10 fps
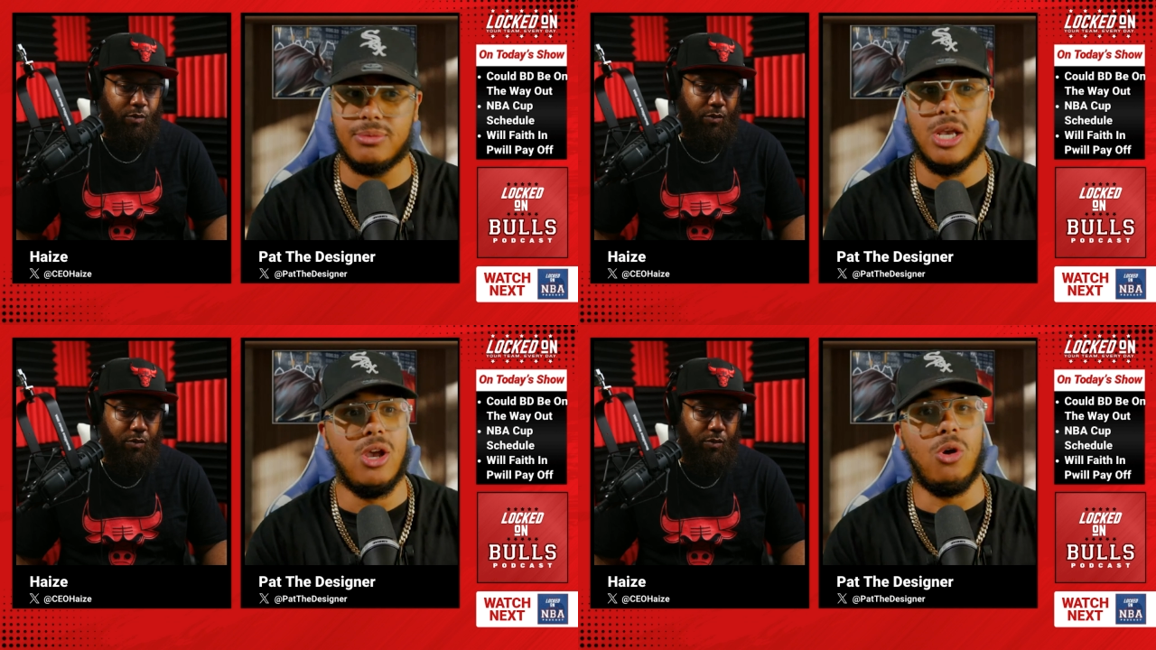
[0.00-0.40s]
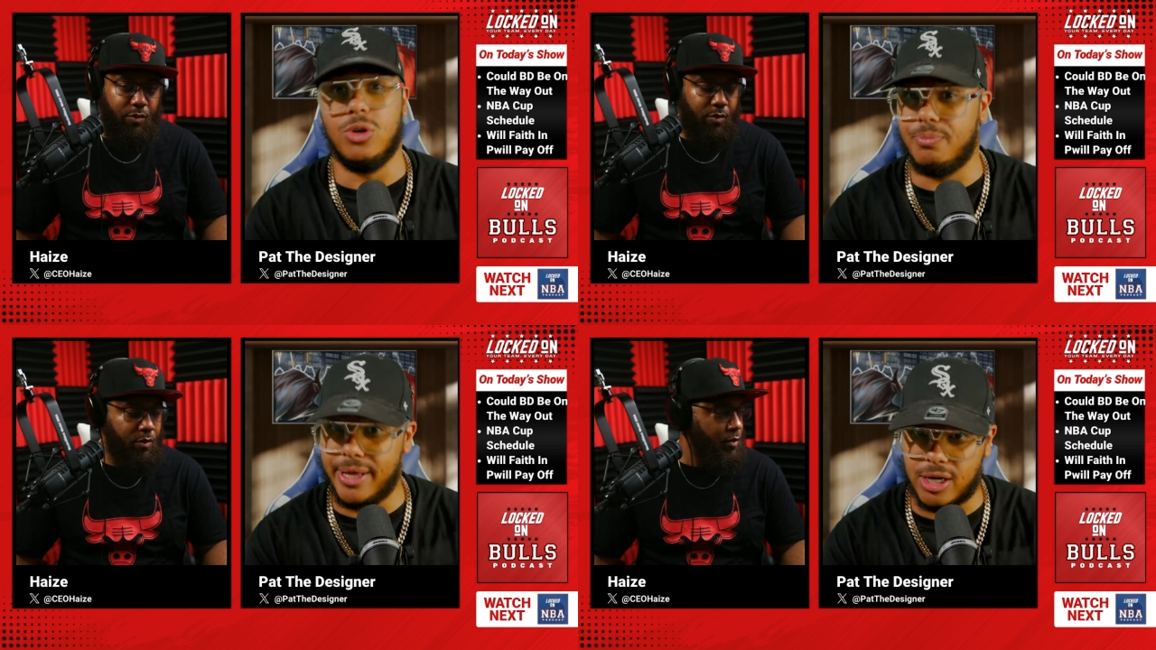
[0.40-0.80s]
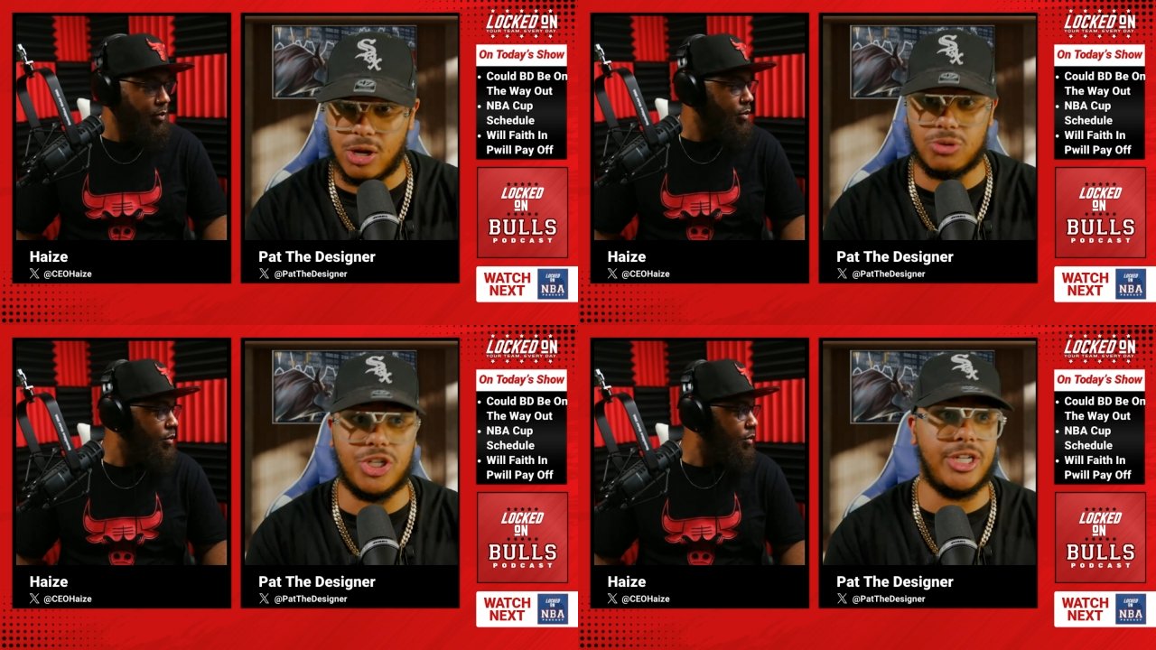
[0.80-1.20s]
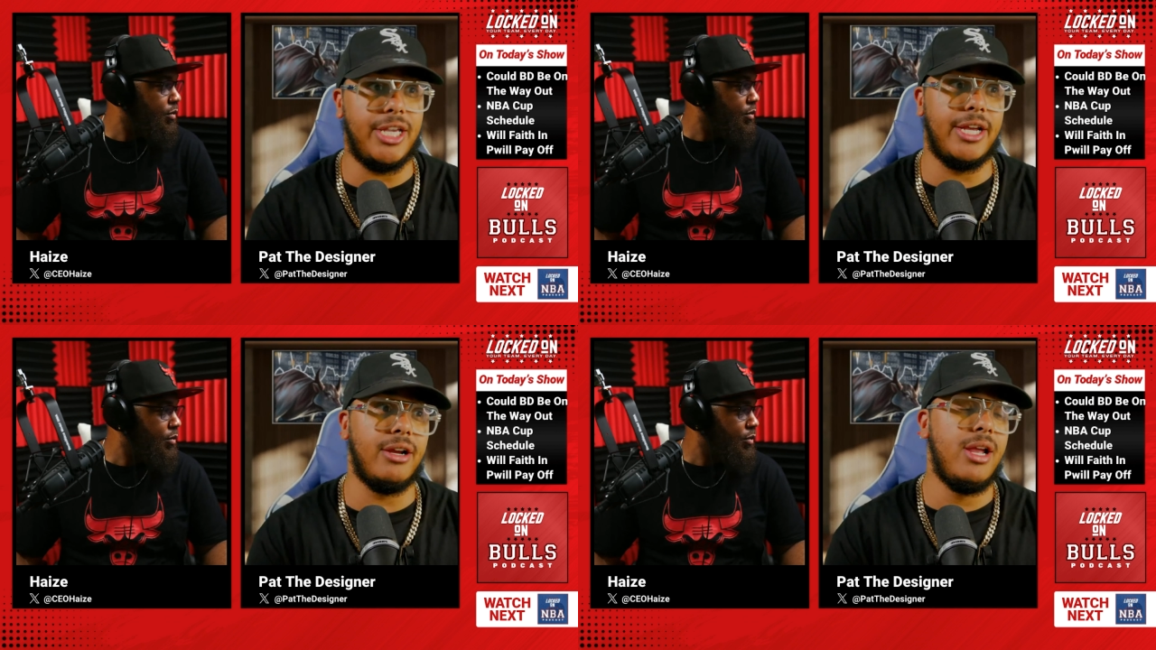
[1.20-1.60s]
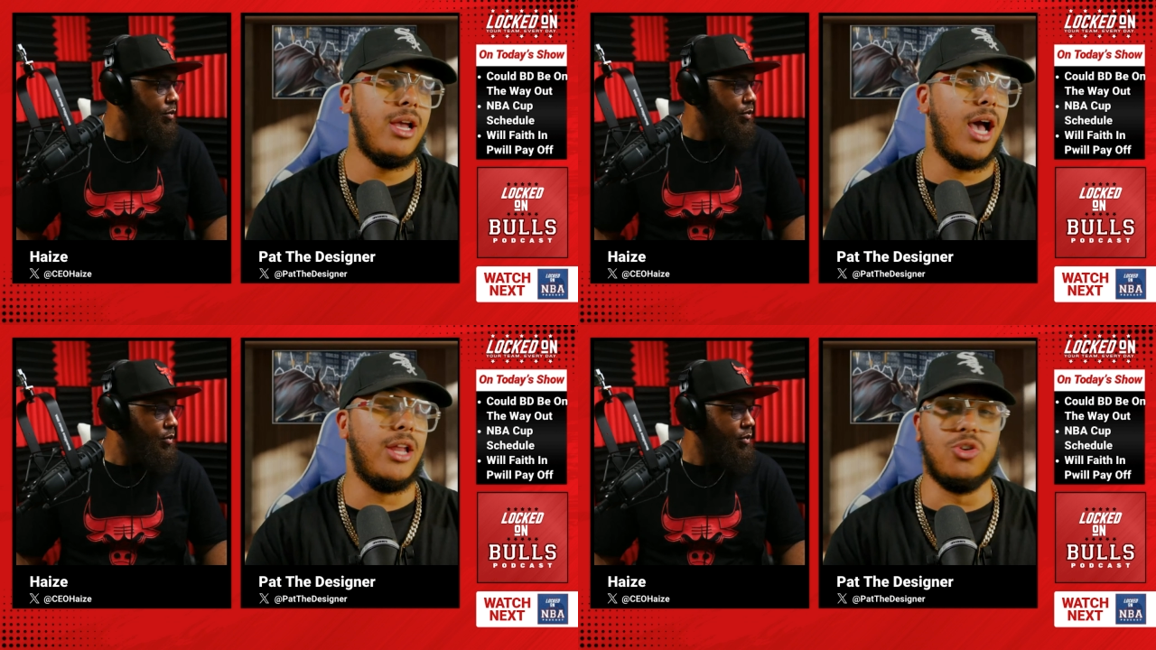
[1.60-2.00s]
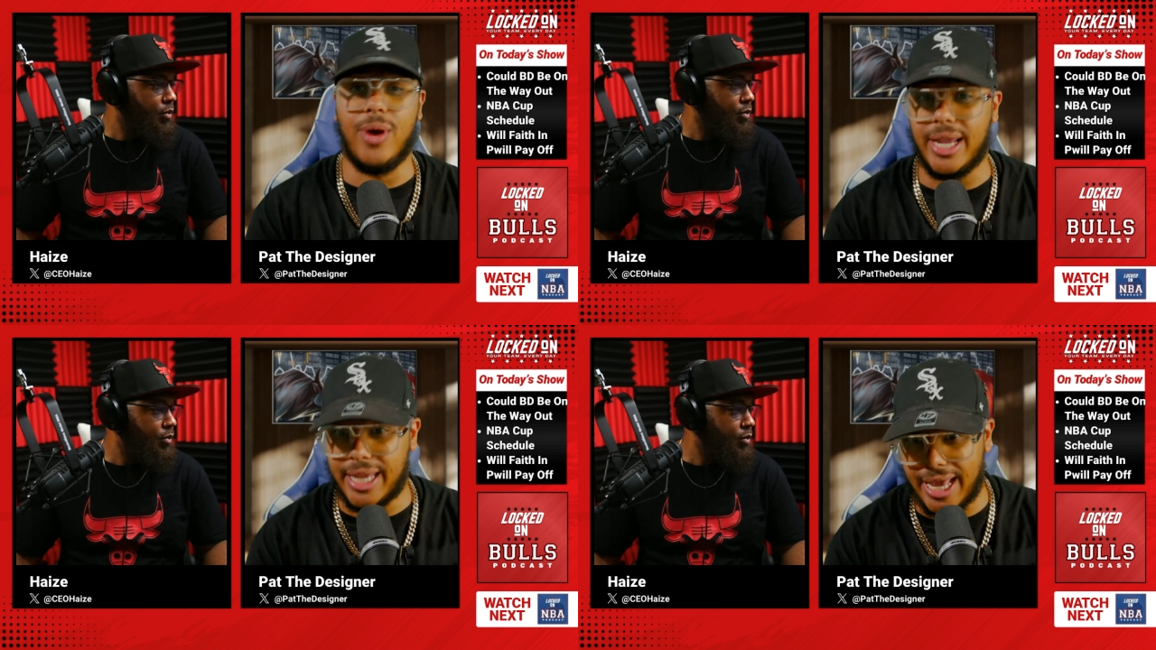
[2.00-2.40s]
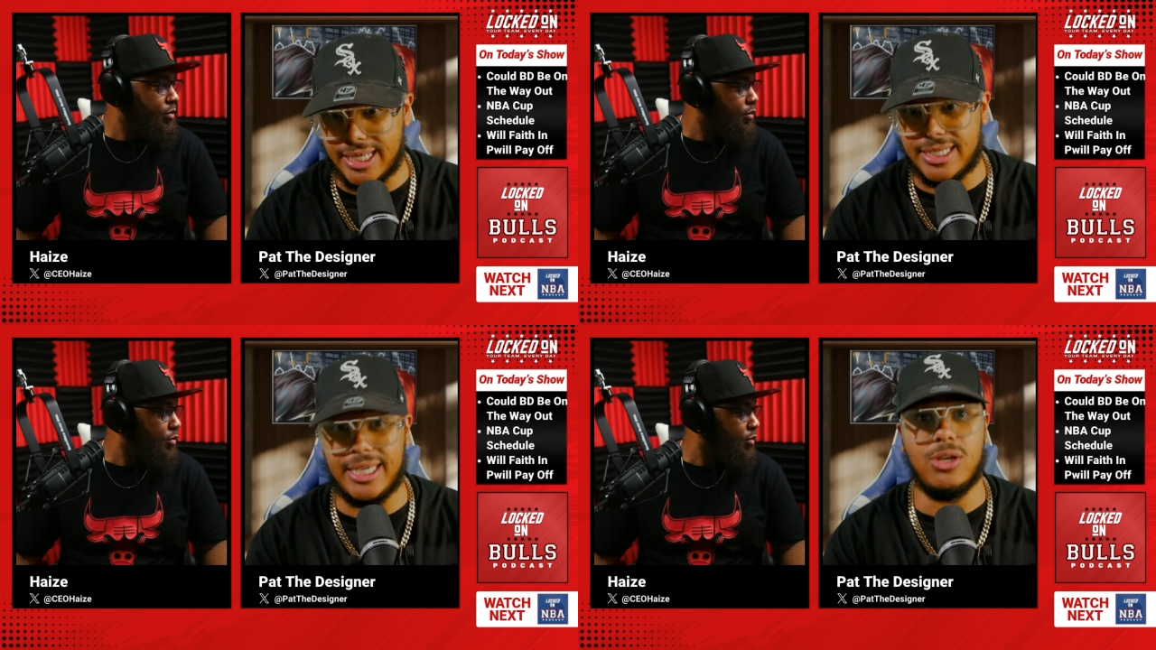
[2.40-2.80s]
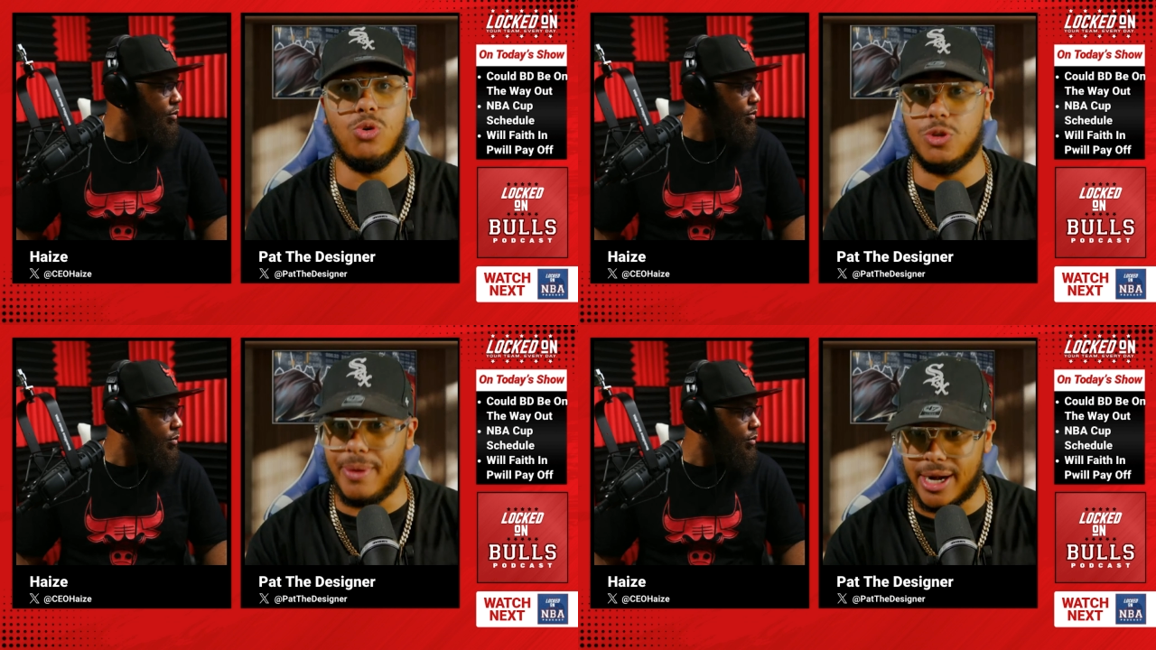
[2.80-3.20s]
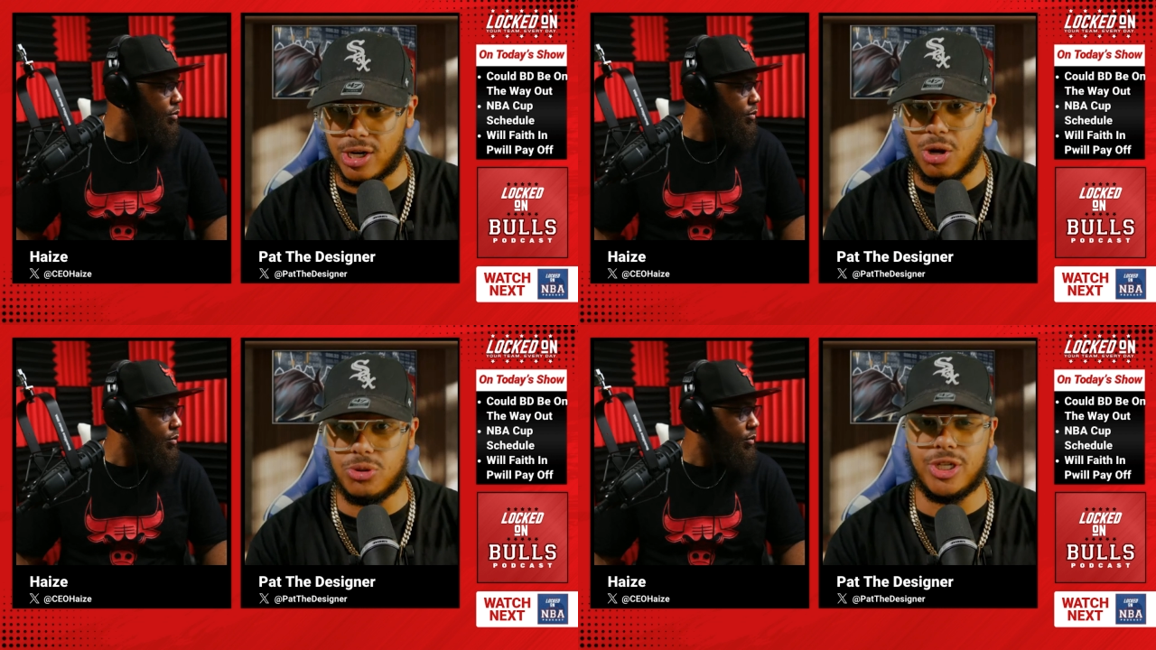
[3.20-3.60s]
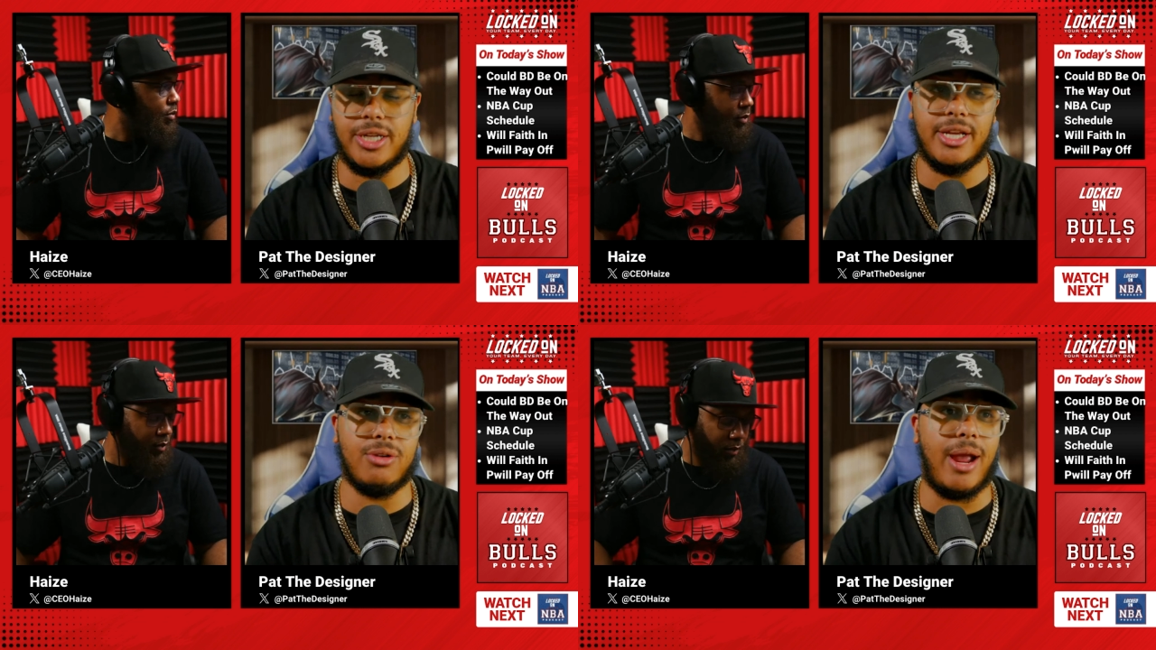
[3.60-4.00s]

Speaker 1: who has been a coach of the year, uh, Dwane Casey, who has been a coach of the year, right?